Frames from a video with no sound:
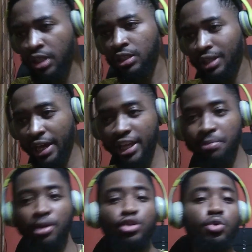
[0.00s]
That year, the
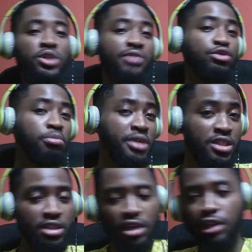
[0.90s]
Ballon d'Or was given to
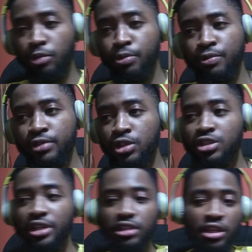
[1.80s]
Messi. A lot of people say
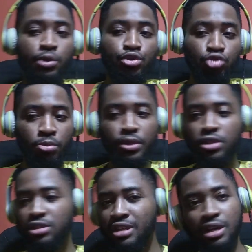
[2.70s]
Snyder was robbed
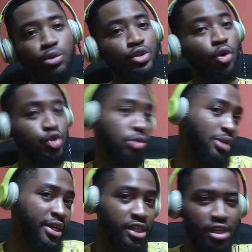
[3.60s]
because Snyder was awesome
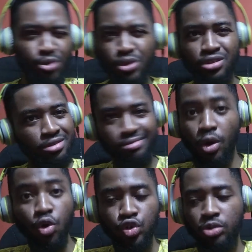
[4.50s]
that year. He was
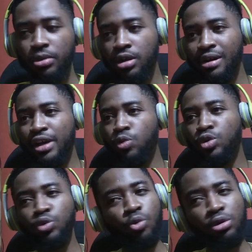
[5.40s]
awesome, all right? He
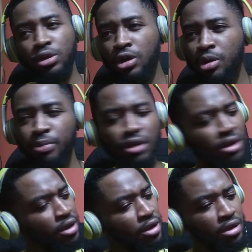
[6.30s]
won the World Cup,
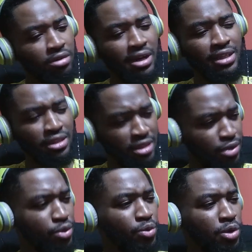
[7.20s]
right? Yeah, he
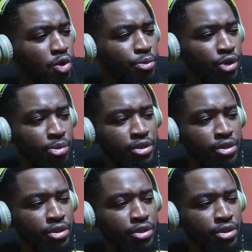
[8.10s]
won the World Cup now.